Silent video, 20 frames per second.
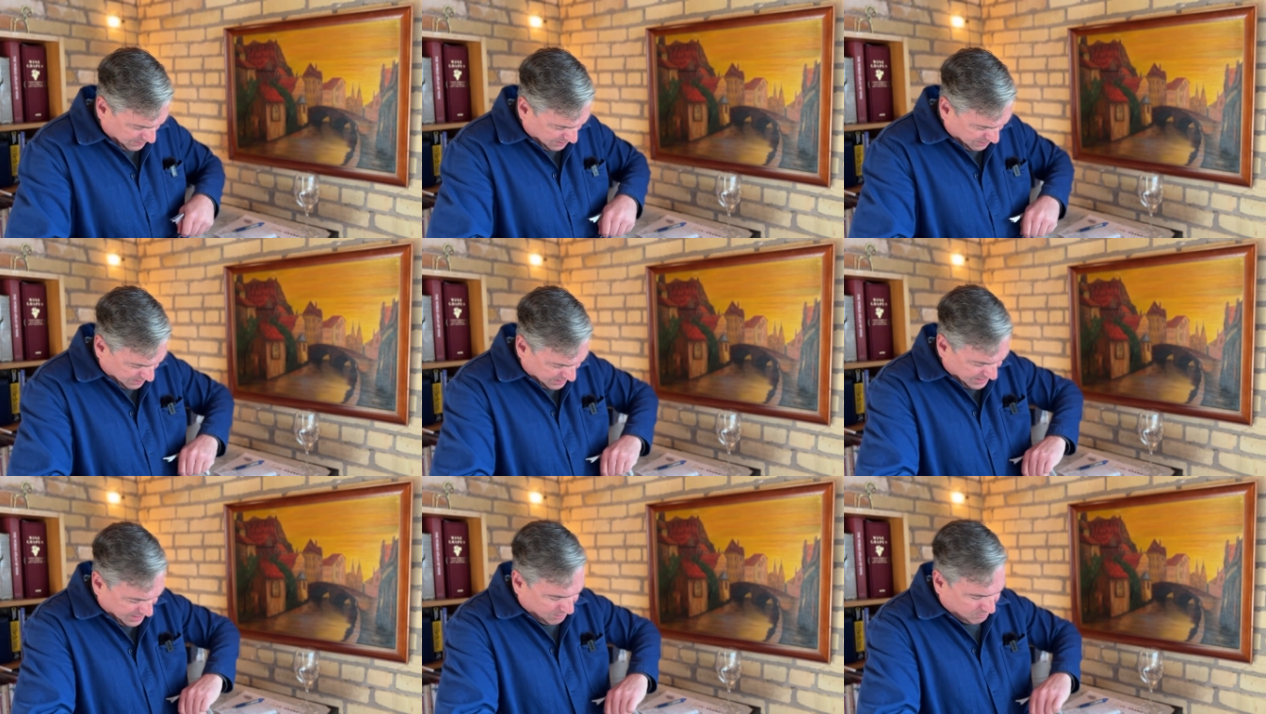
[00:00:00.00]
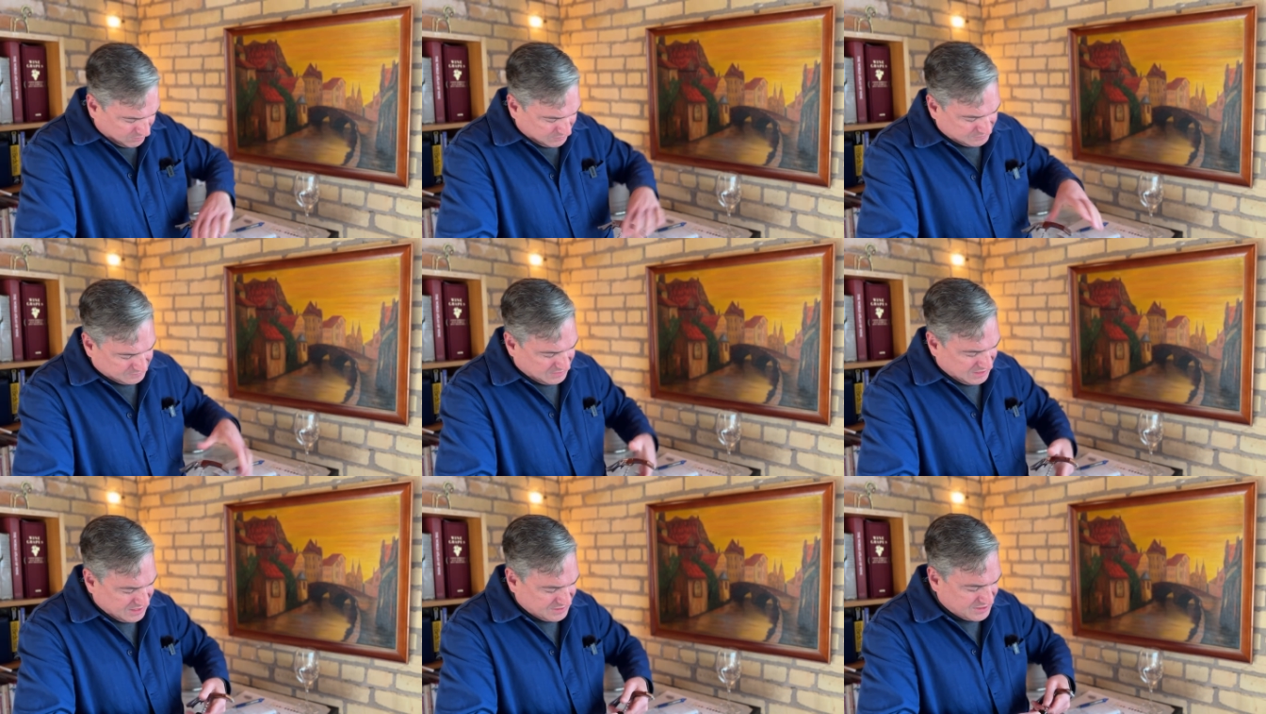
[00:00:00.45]
Now,
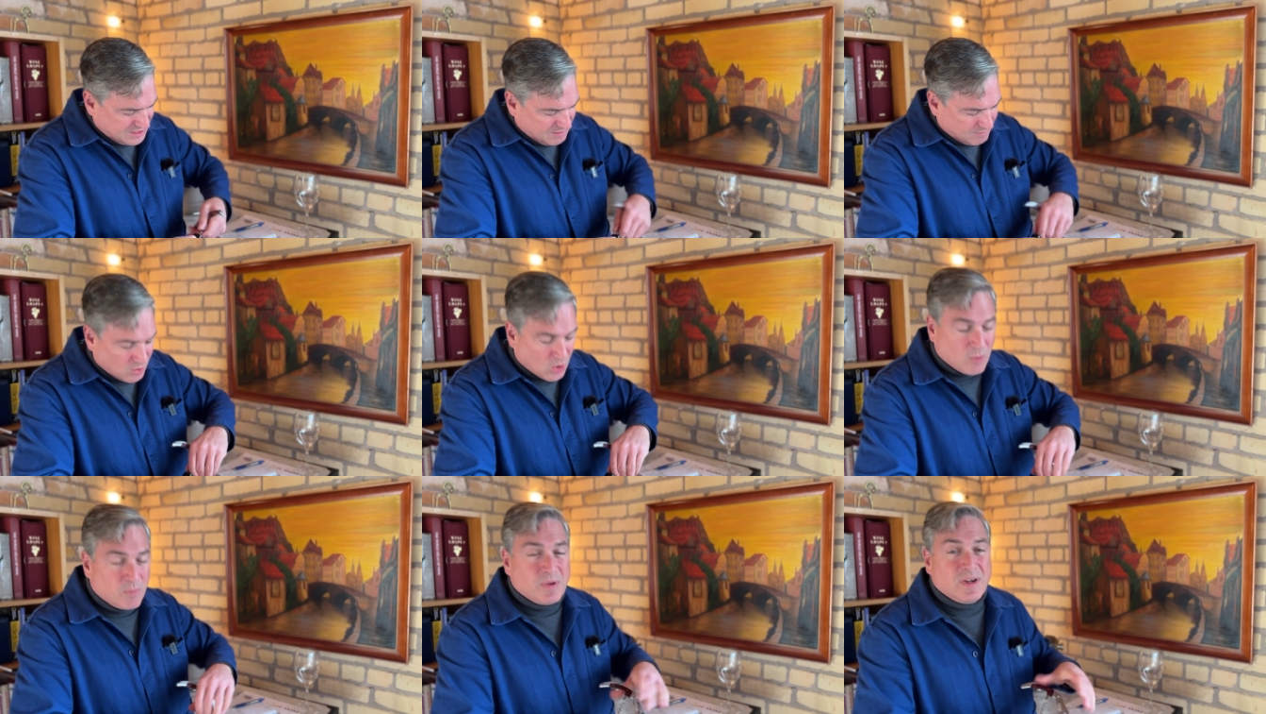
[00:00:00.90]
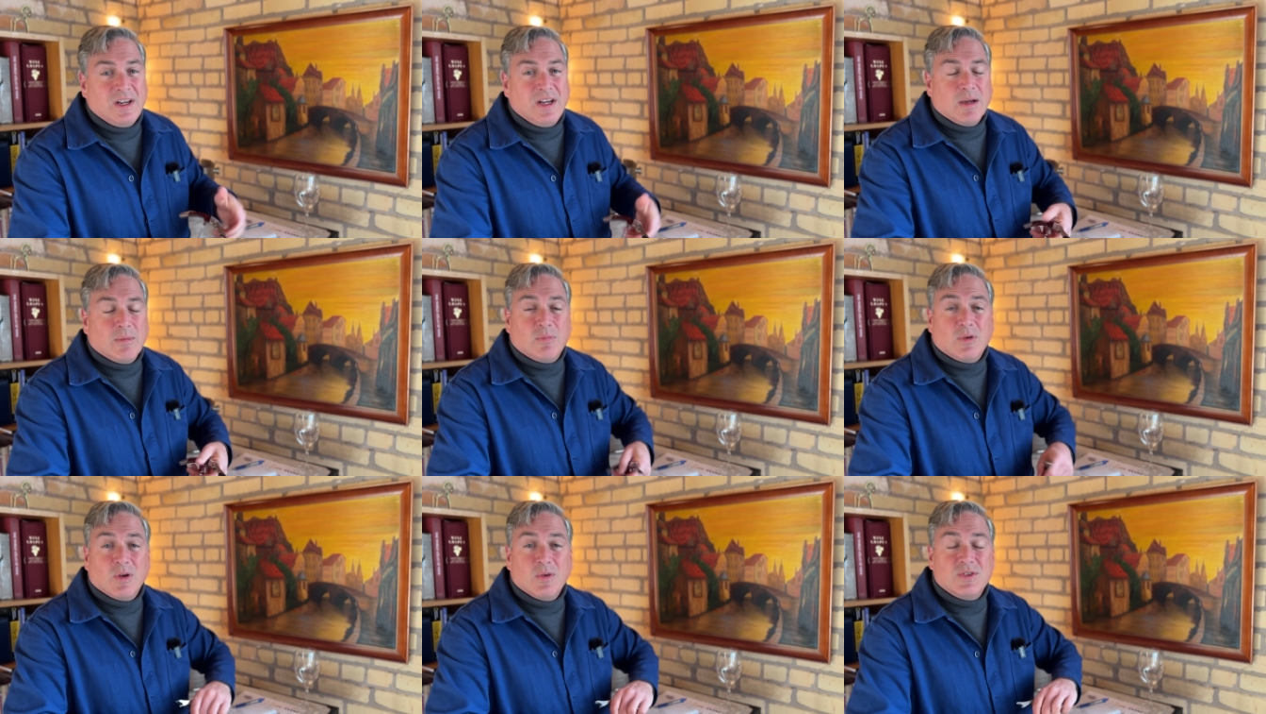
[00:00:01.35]
as I'm opening
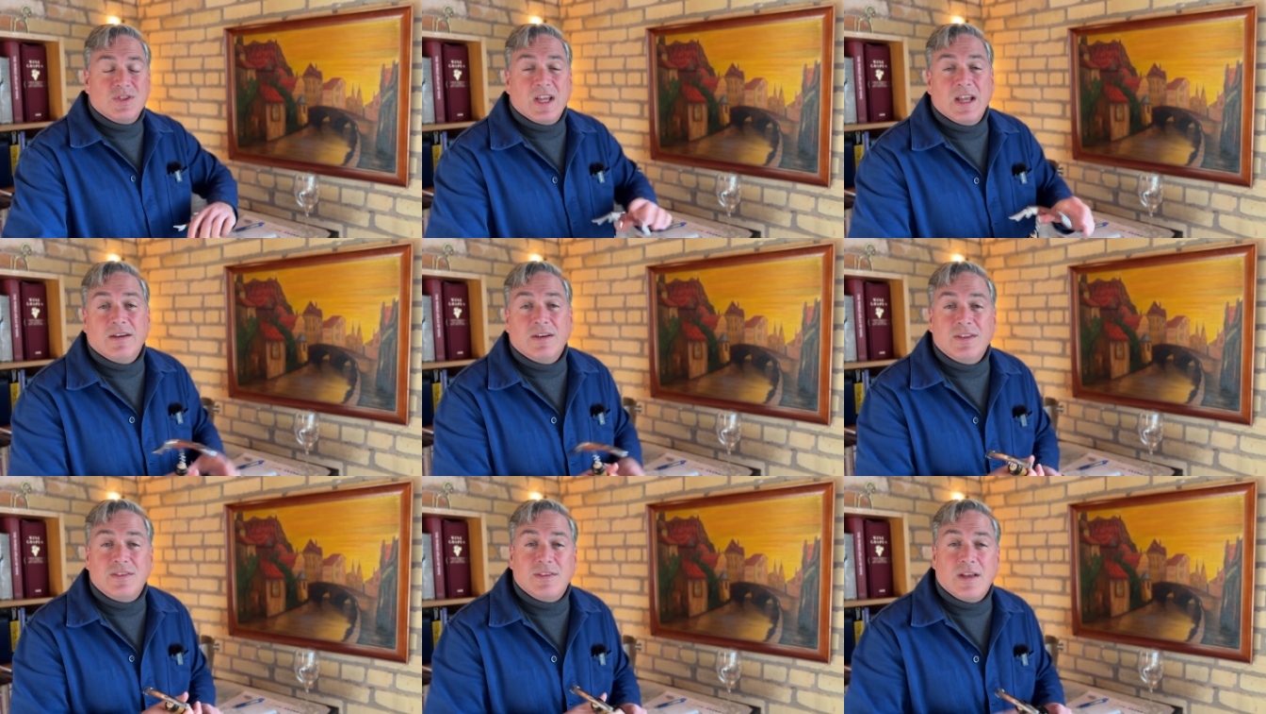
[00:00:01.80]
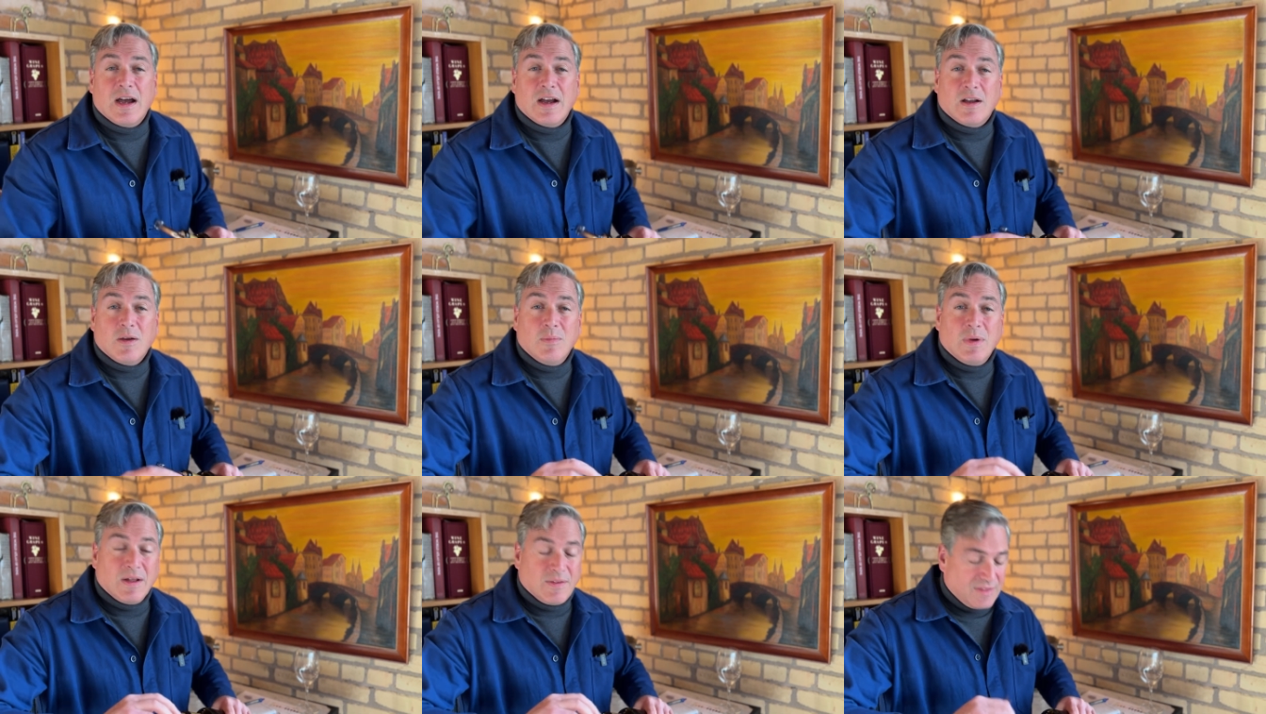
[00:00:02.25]
up rosé, let's talk
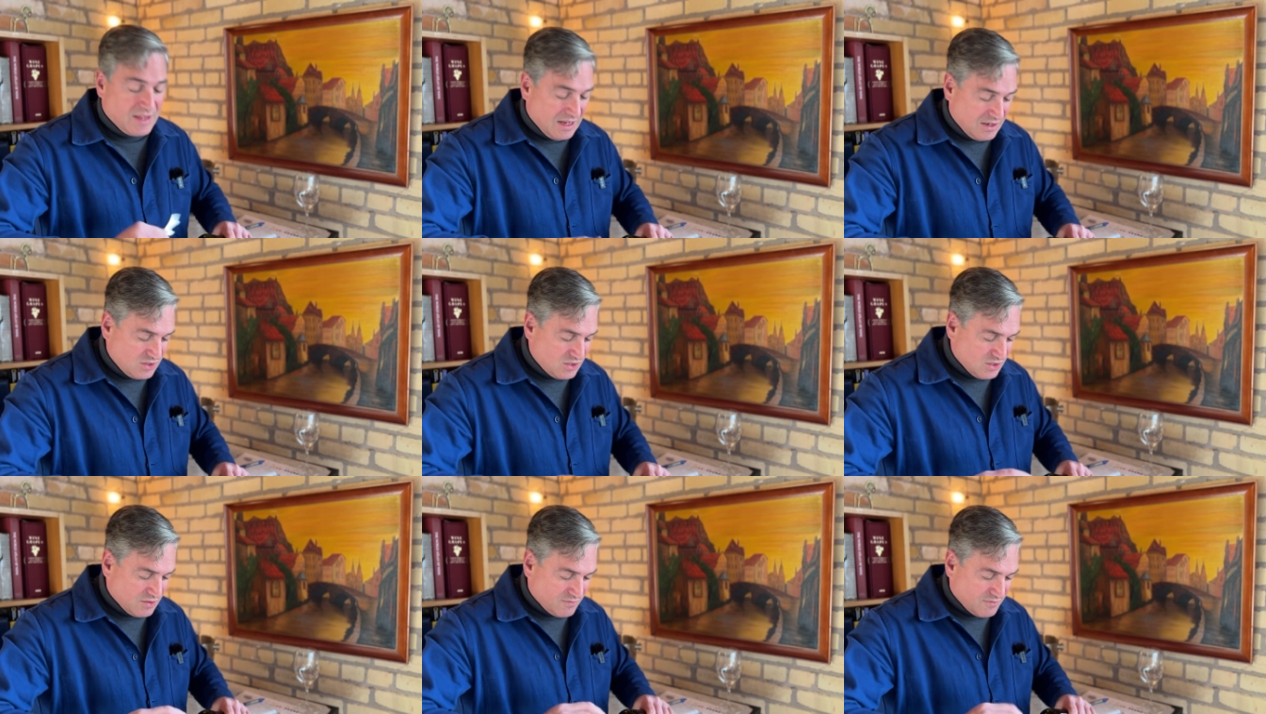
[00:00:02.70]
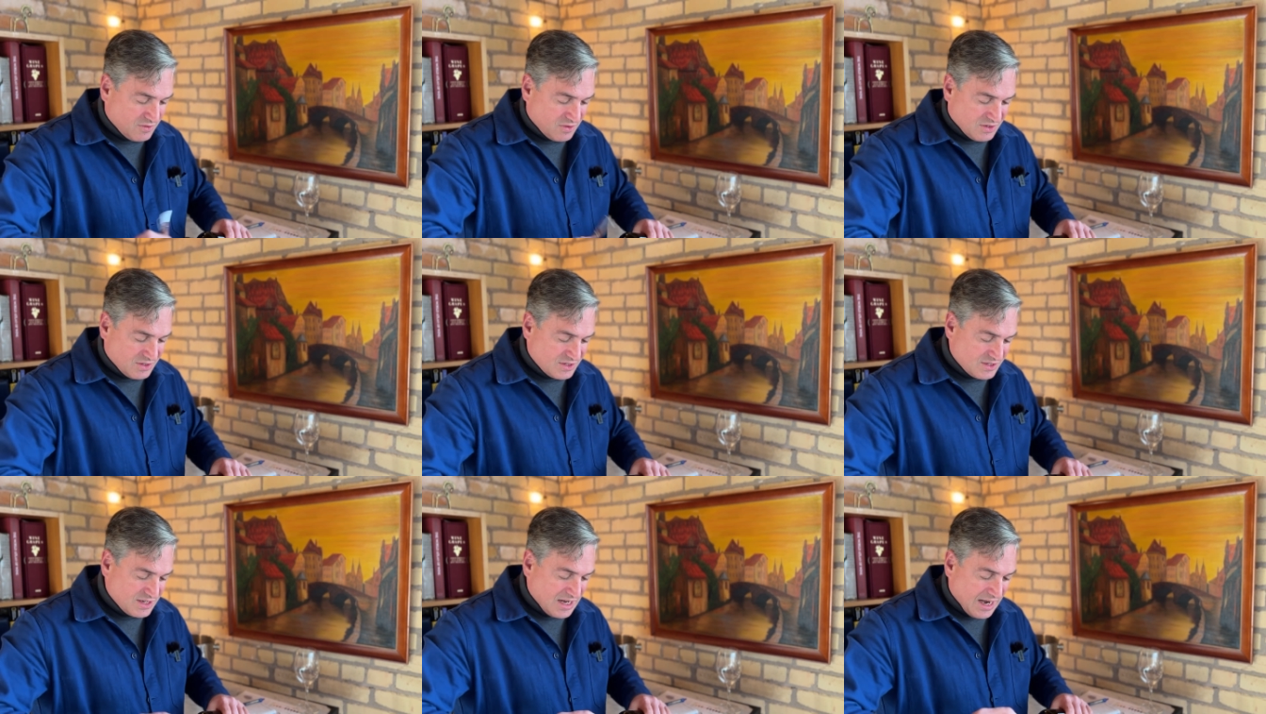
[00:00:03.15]
about that just for a
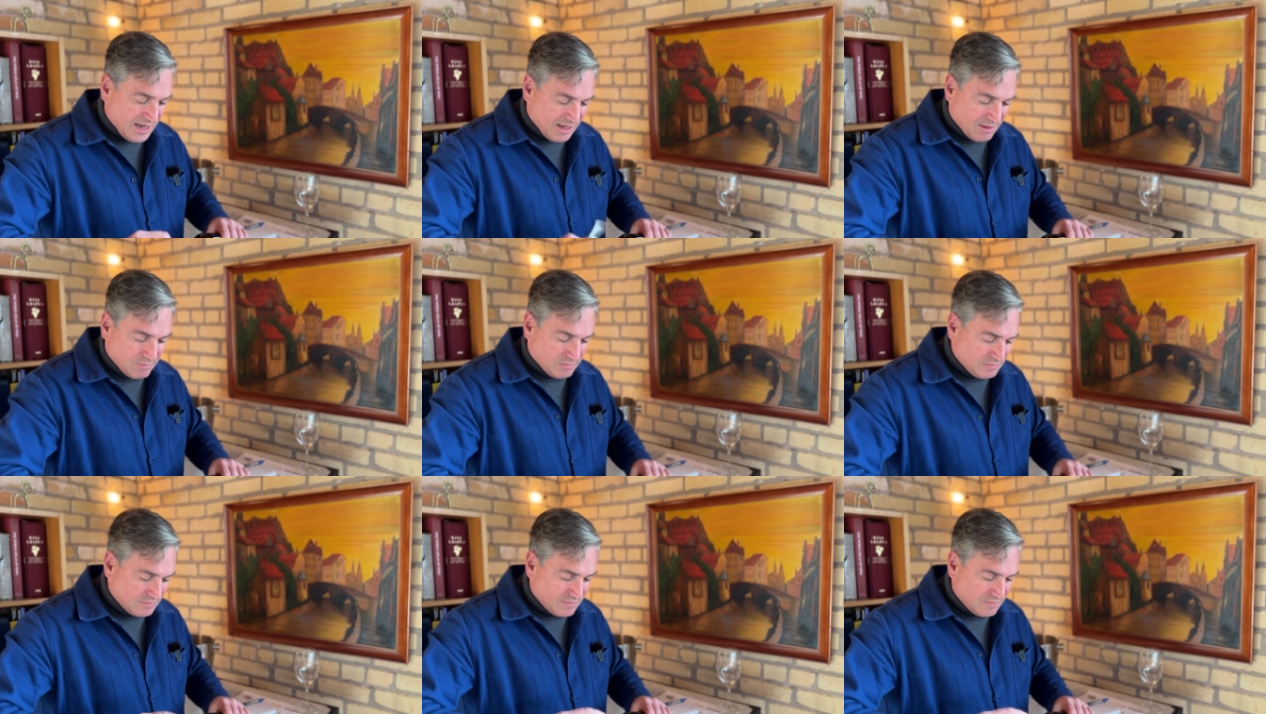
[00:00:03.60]
second.